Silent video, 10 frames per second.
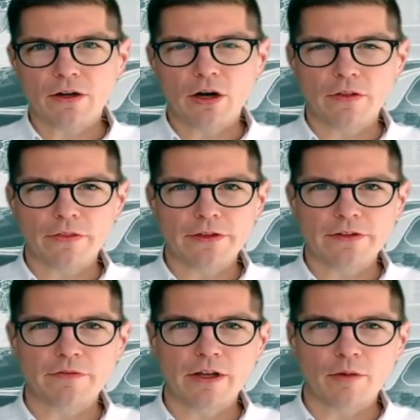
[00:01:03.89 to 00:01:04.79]
on the
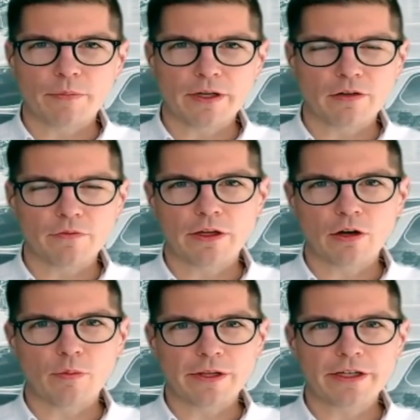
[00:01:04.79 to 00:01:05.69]
development of the
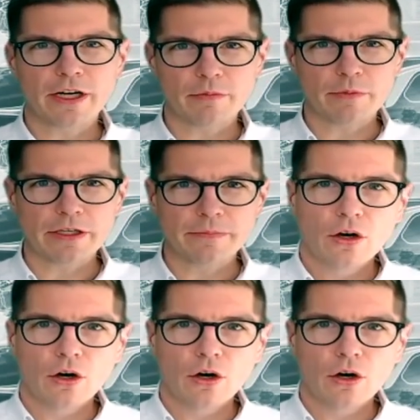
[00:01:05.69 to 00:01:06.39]
global economy.